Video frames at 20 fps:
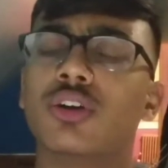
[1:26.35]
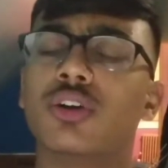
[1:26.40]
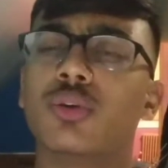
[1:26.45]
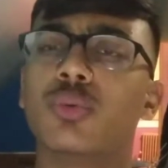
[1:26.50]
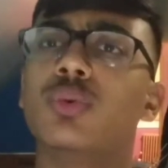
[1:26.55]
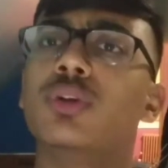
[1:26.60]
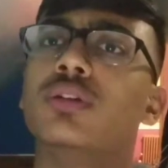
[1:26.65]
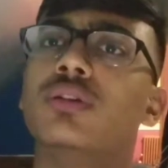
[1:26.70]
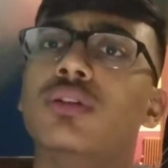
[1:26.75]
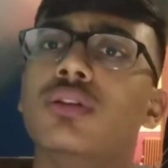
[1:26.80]

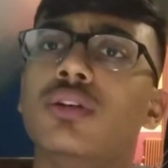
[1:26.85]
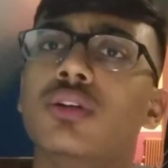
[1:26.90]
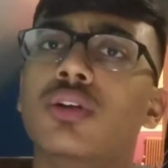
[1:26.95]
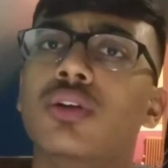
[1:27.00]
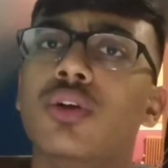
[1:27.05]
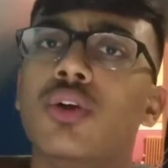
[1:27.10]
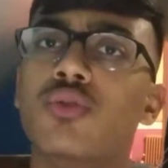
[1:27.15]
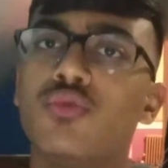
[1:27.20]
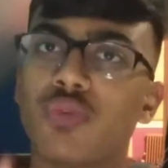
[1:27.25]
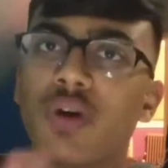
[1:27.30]
Well,
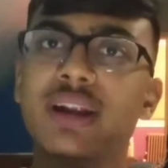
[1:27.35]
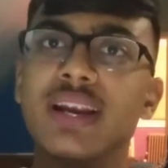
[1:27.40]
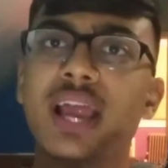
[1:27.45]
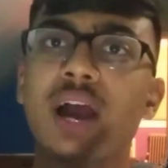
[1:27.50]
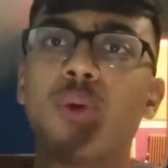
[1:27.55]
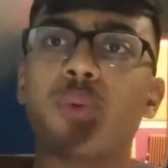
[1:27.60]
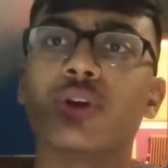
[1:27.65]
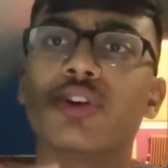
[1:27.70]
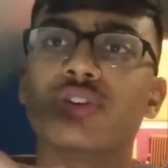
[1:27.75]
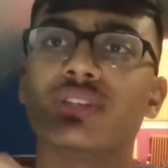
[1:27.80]
right
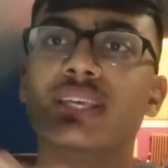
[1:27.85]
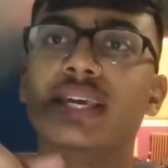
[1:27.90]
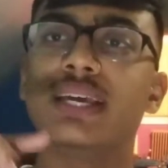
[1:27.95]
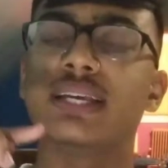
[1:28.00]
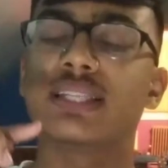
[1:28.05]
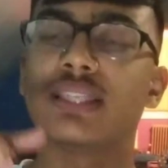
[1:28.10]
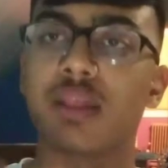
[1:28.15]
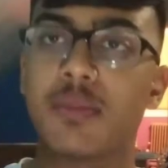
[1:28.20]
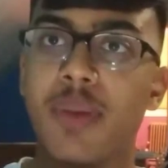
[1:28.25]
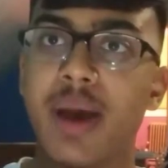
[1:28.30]
now what you're seeing is
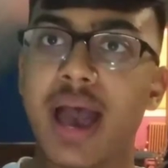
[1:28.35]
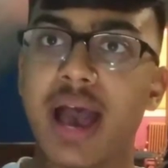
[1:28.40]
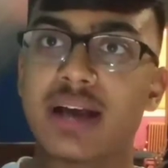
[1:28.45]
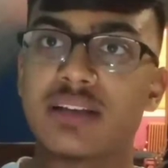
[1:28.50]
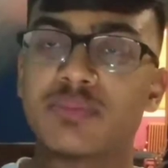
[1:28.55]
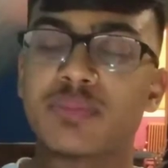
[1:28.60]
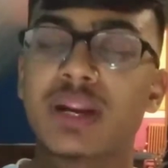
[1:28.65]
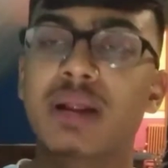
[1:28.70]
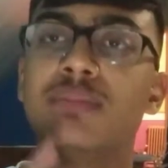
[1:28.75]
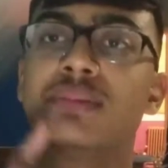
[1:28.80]
in the
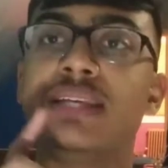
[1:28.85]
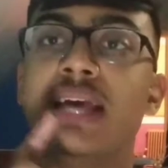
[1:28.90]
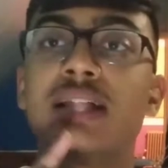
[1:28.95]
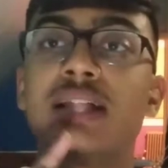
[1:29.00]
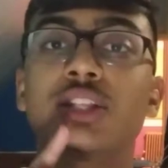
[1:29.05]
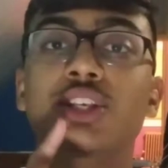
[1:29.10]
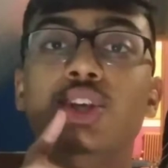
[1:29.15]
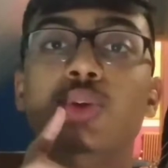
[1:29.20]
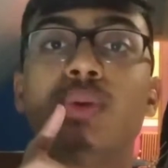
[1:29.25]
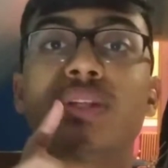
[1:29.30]
past, but I'm
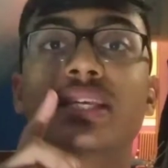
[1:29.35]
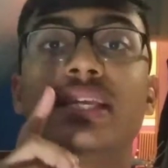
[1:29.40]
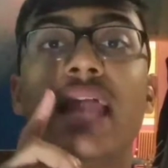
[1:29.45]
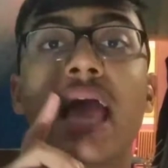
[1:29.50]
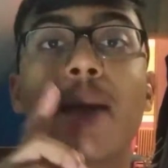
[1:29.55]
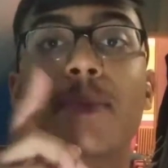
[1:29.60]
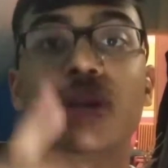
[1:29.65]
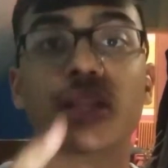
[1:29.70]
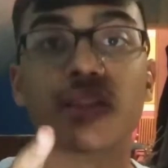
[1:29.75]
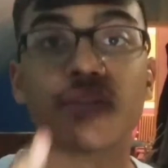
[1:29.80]
telling you what's gonna
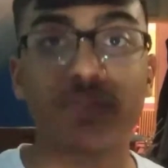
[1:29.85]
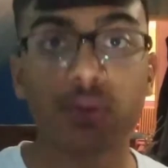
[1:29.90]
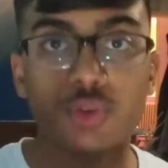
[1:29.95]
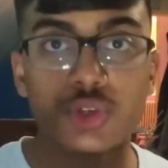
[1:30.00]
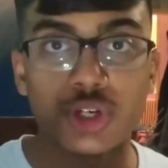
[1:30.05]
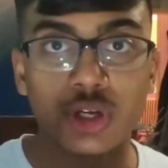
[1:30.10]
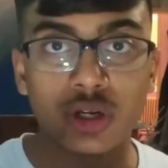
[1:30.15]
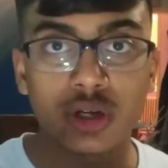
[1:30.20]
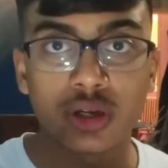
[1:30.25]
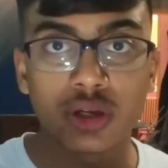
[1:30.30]
happen in the
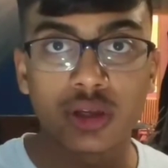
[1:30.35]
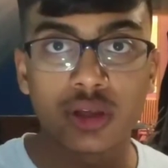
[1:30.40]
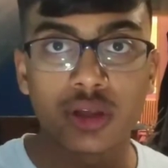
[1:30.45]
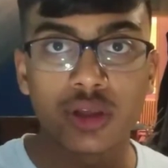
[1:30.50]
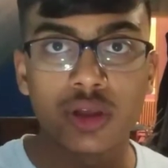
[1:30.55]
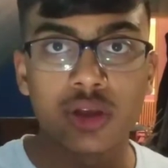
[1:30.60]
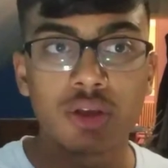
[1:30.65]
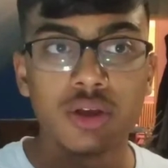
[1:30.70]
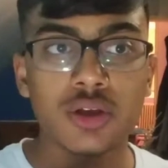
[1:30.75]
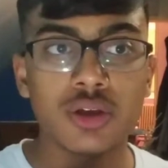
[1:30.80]
future.
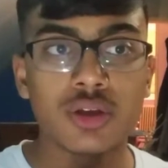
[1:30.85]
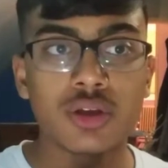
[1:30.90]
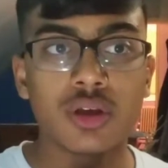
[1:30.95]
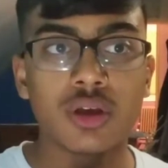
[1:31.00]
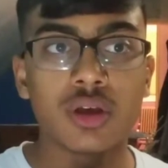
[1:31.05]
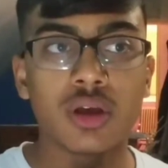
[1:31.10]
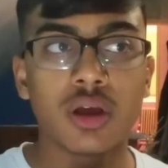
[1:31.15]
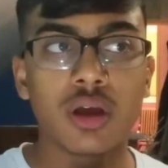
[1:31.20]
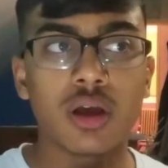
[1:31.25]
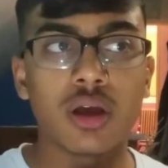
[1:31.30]

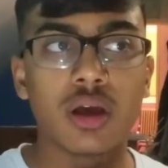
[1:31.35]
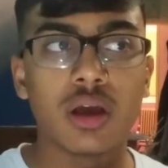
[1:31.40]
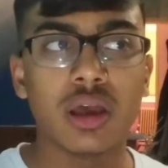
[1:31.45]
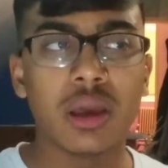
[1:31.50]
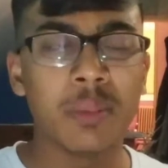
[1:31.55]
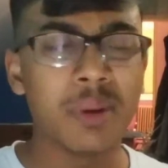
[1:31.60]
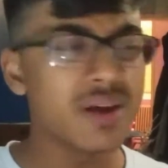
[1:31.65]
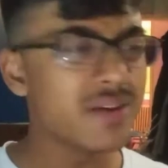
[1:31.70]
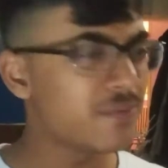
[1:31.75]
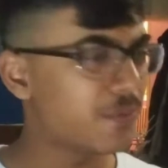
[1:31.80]

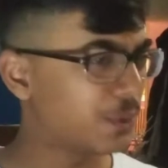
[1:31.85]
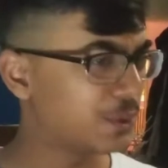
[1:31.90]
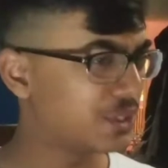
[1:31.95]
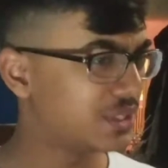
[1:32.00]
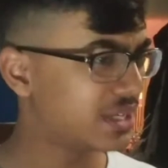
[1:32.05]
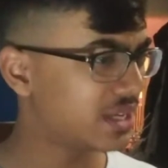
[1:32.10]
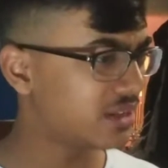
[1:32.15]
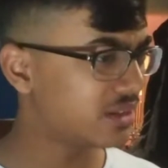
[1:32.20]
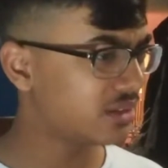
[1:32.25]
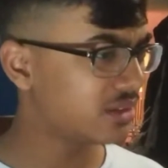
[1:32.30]
Am I a fortune
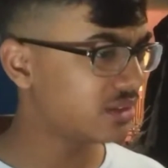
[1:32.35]
teller?